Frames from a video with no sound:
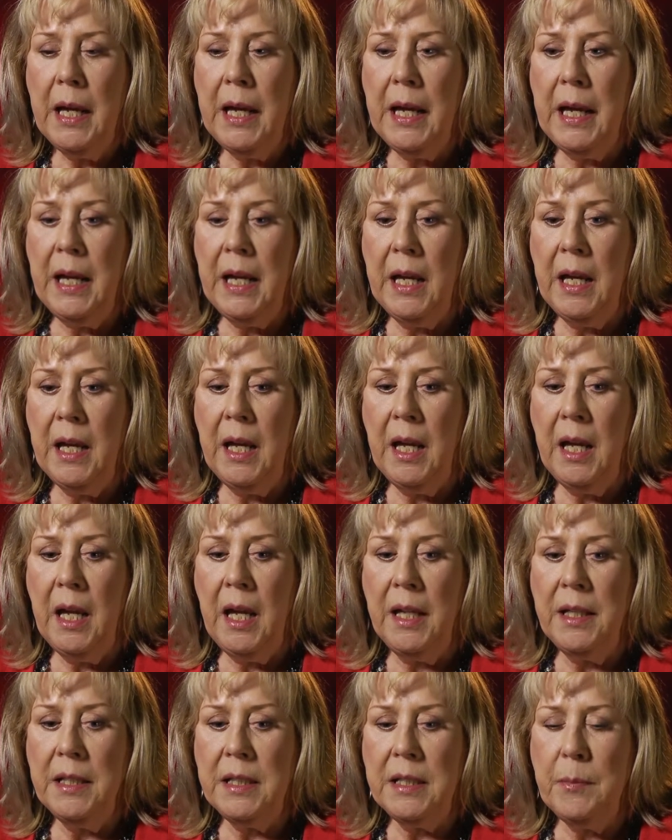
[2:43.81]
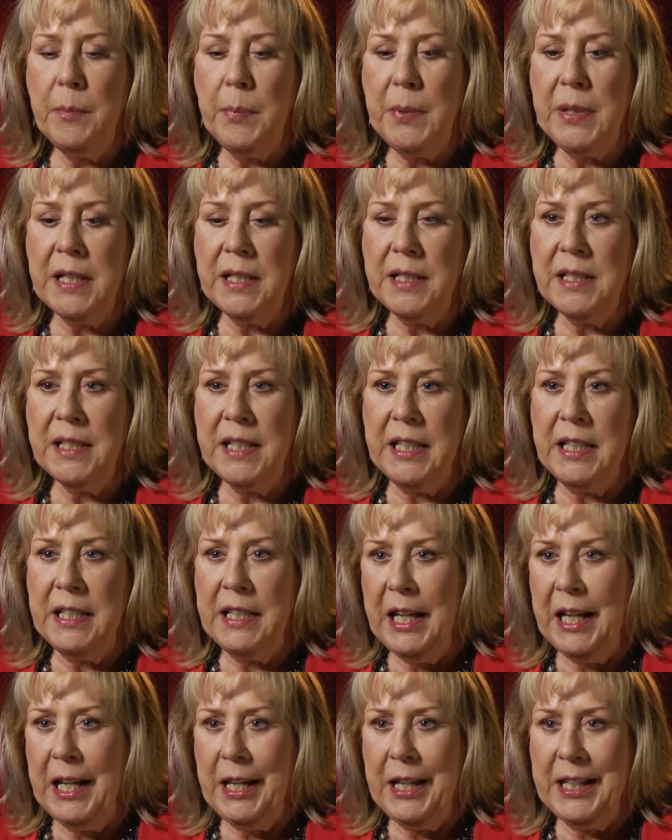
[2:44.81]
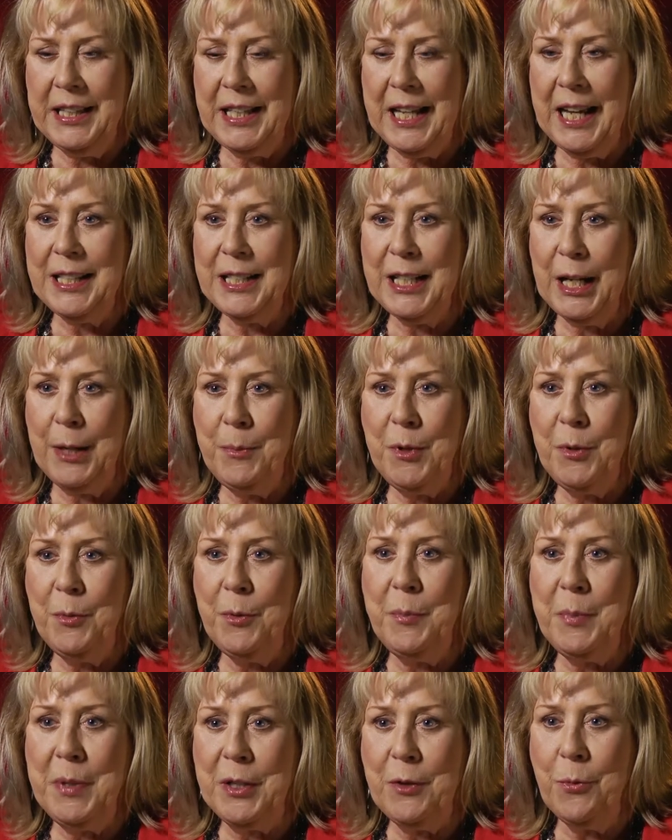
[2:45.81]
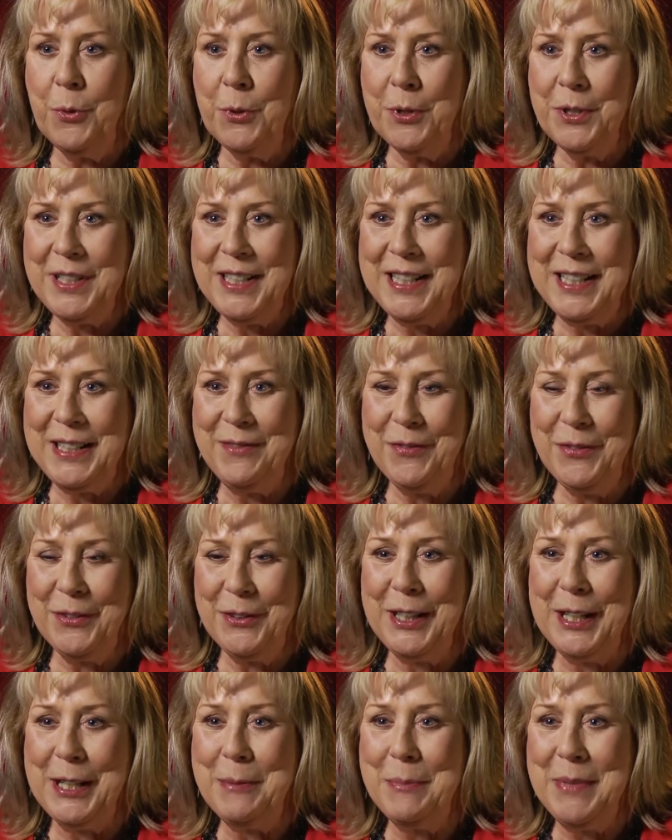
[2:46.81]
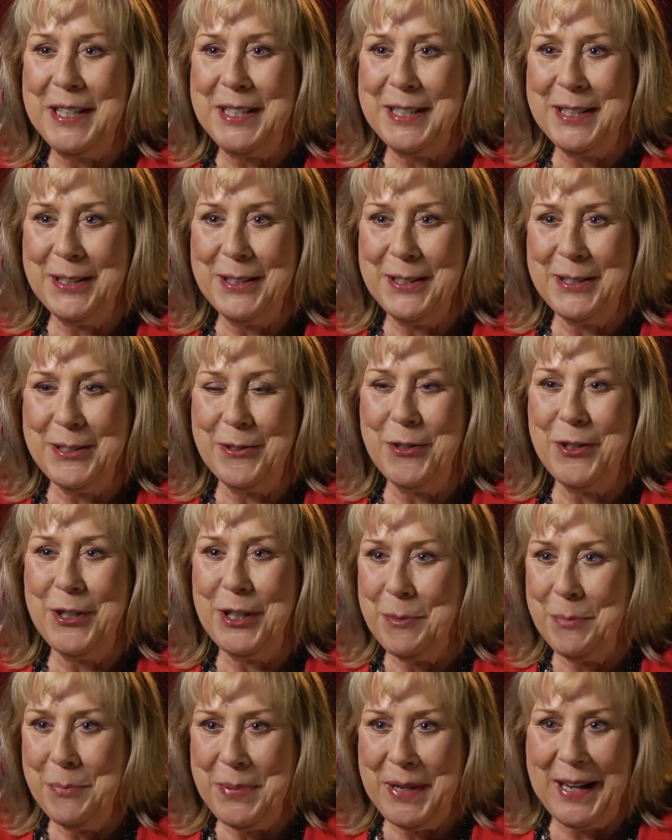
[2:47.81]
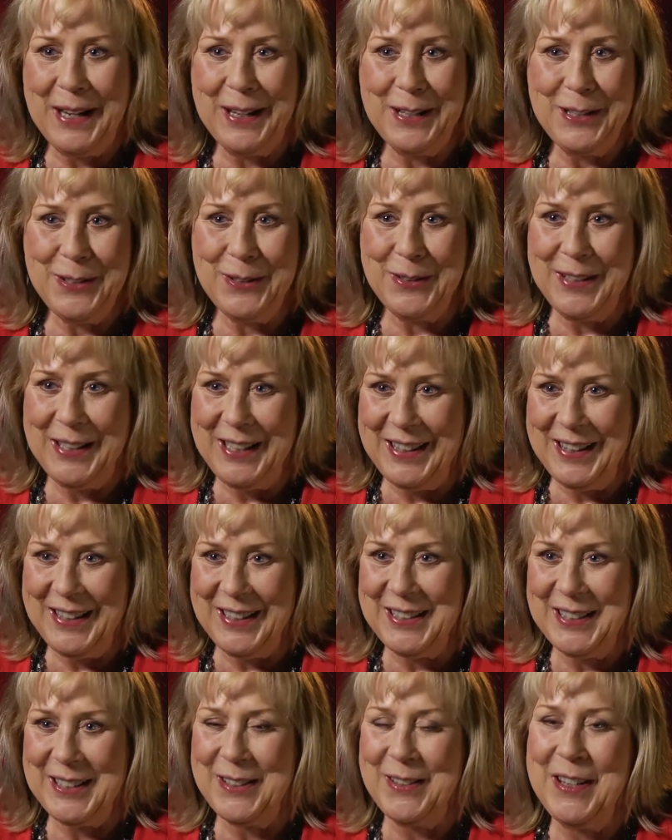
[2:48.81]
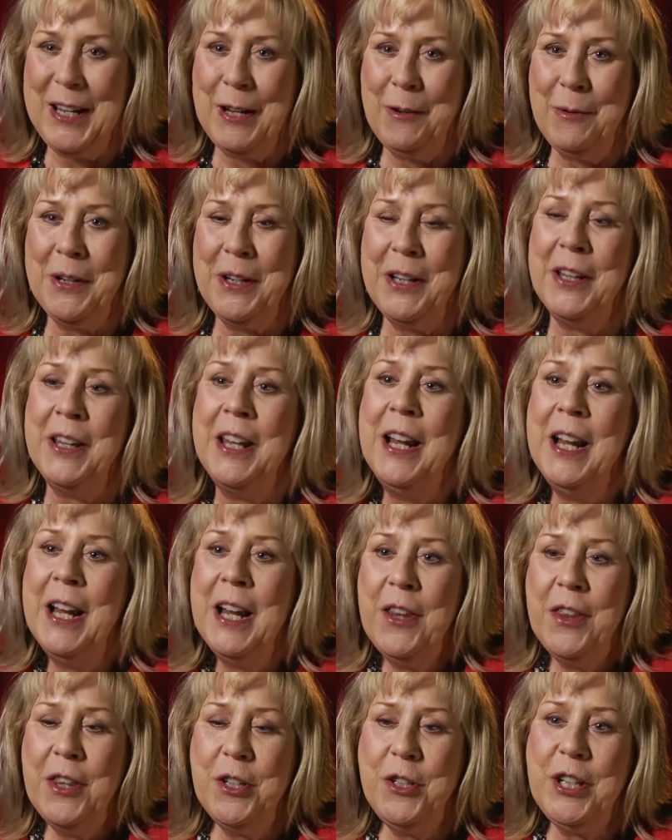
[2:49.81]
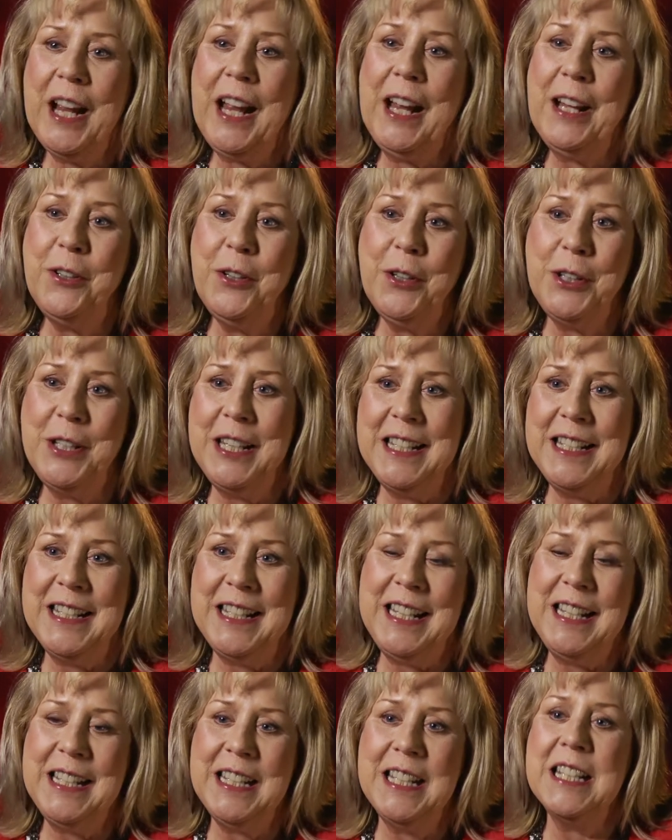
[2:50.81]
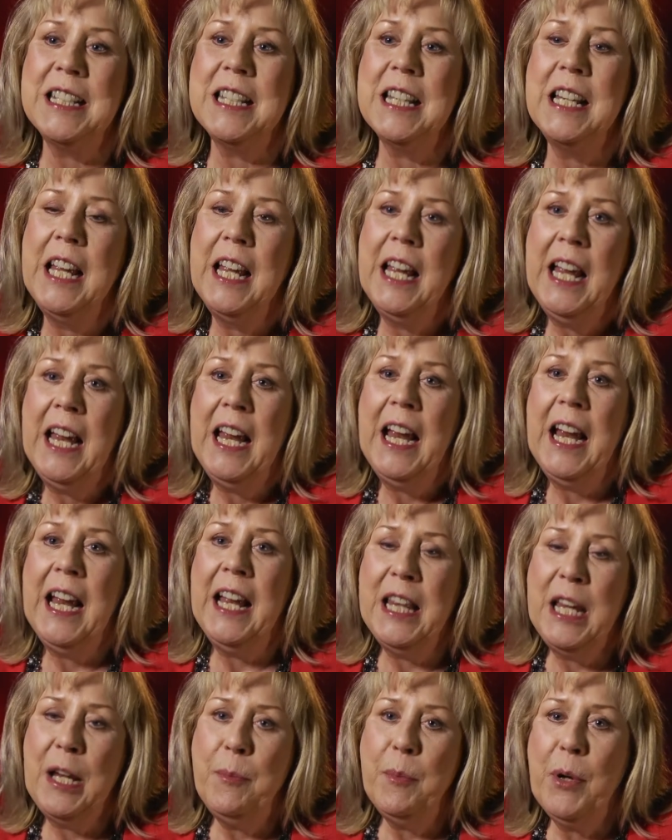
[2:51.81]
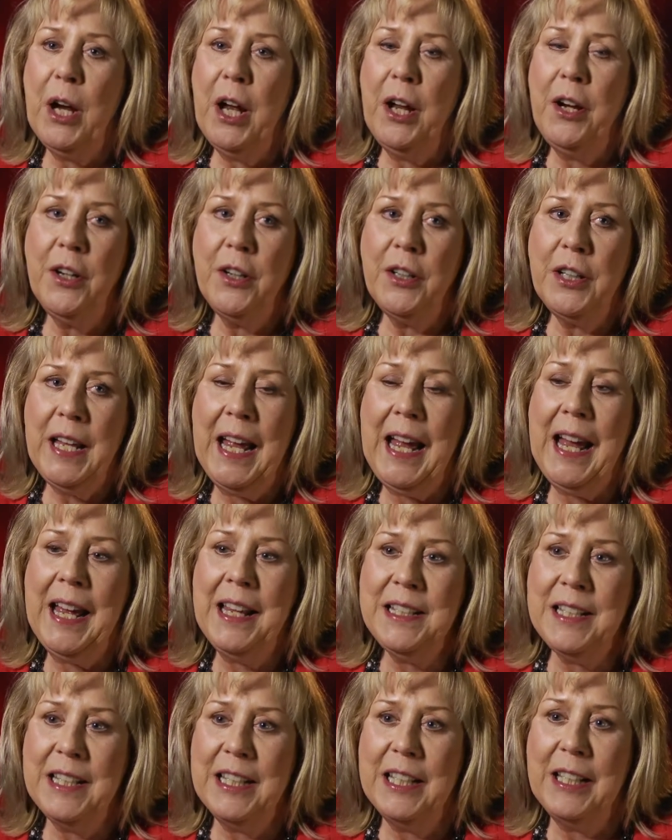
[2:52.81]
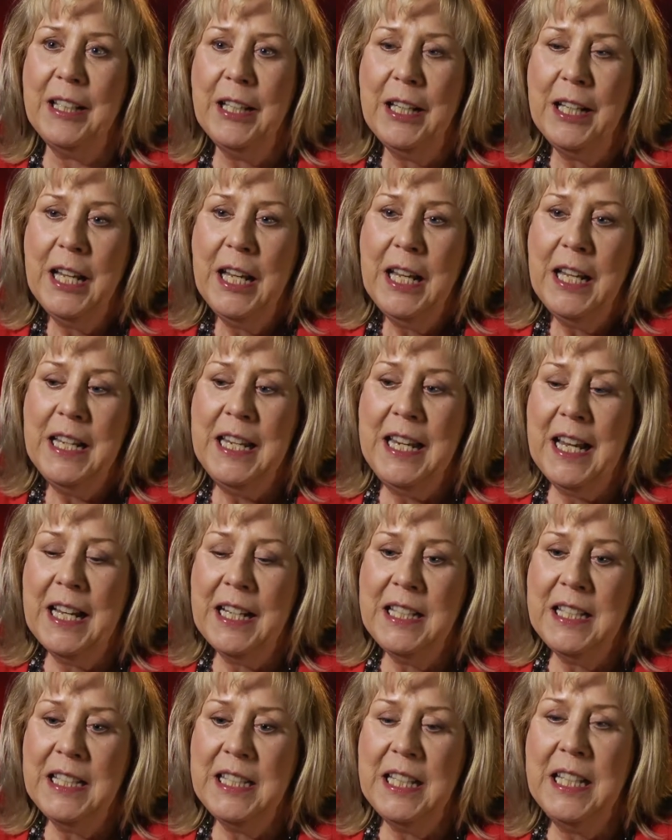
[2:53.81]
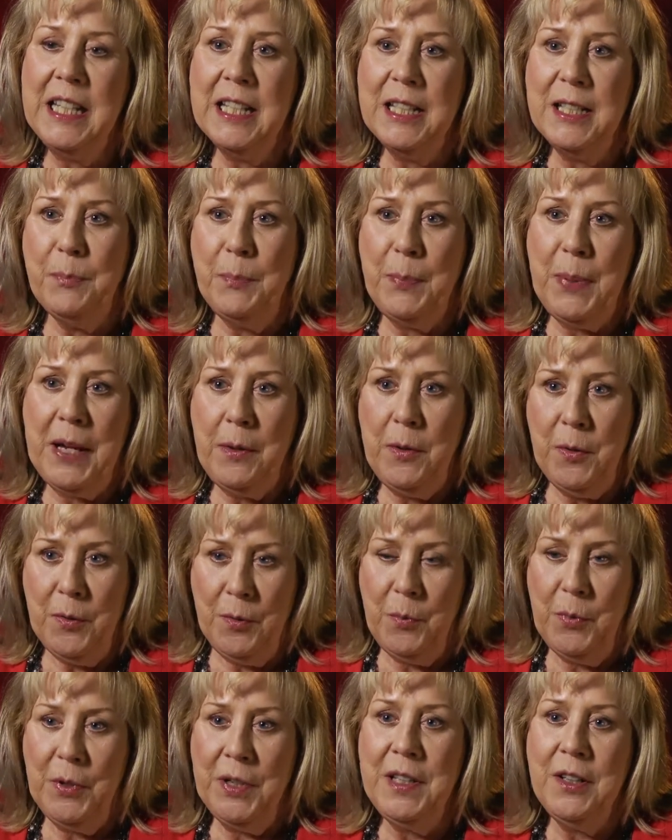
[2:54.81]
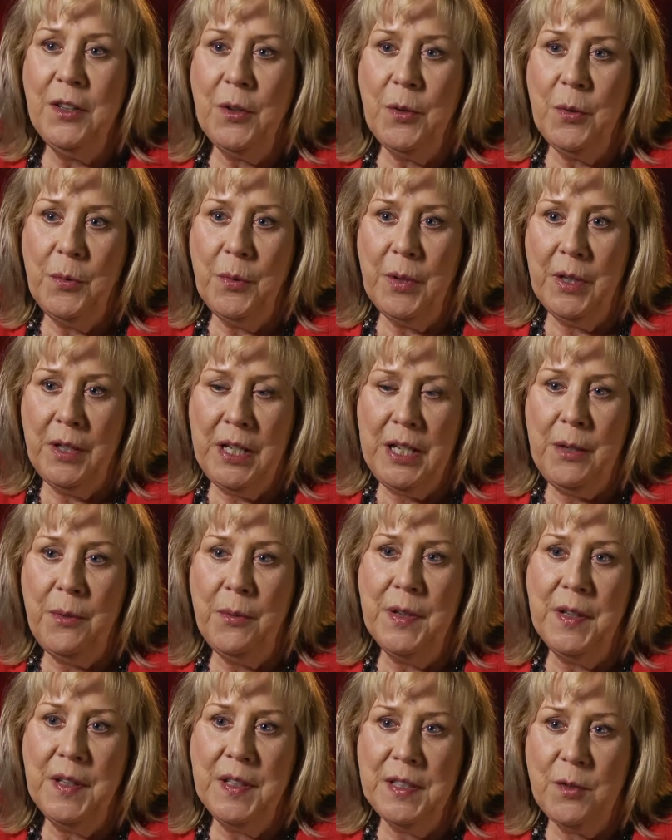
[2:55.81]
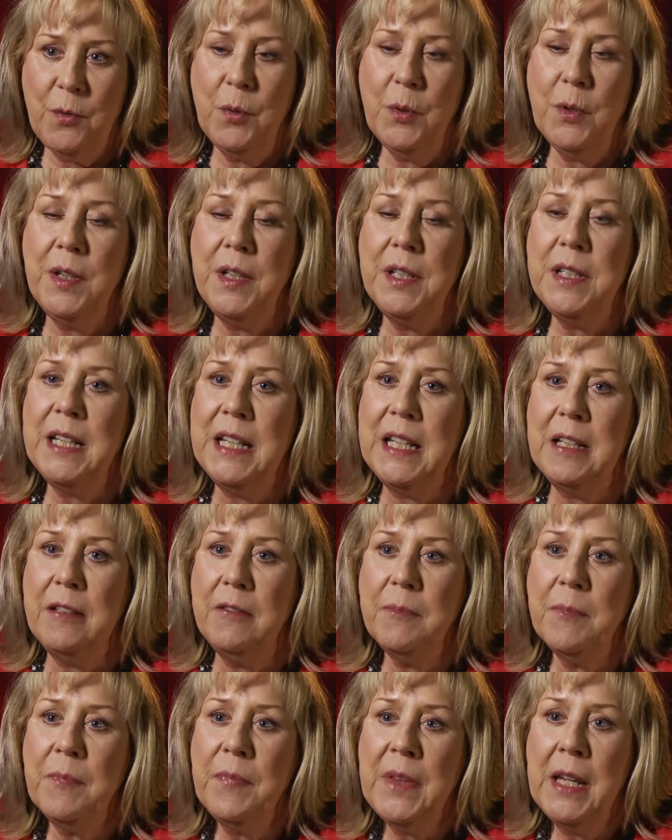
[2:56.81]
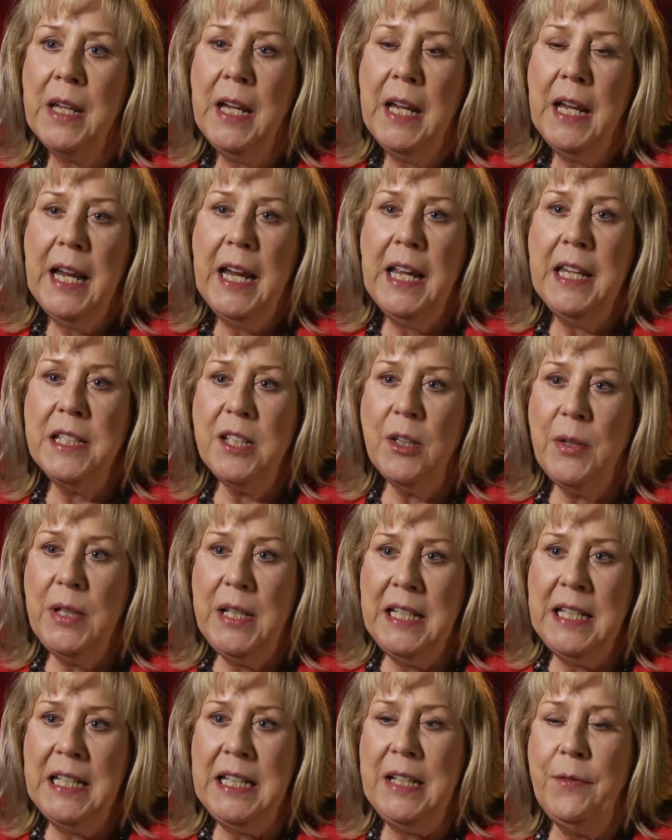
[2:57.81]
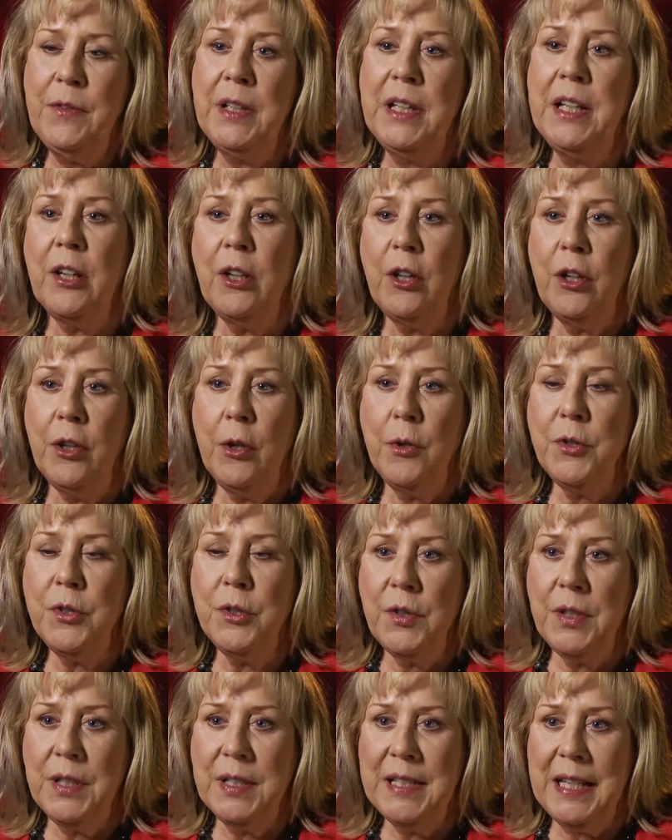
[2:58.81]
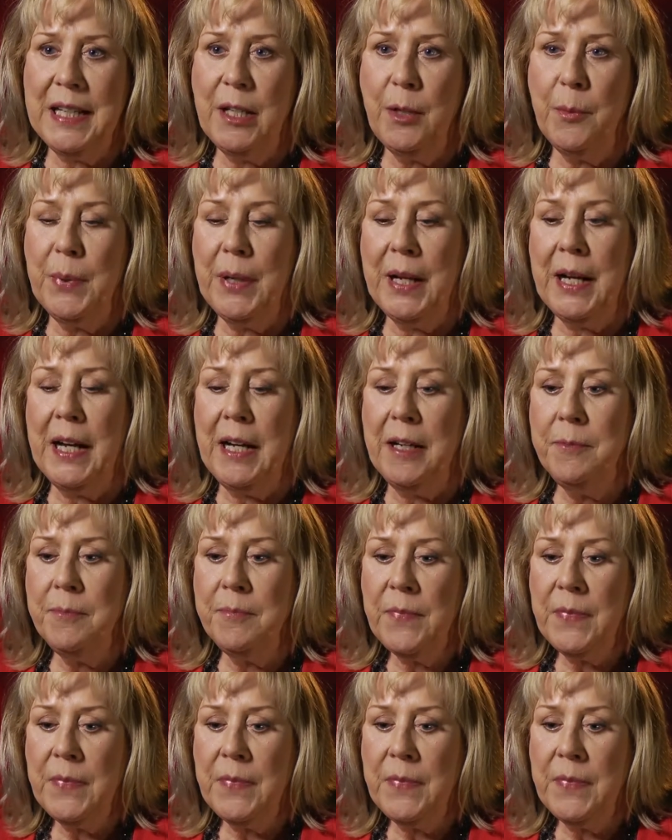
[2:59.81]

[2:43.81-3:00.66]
And because at that time you would be quarantined for like measles or chicken pox or any of those. So he had one of the childhood diseases. And they brought her casket next to his bedroom window where he was quarantined. And so he didn't even get closure to say goodbye.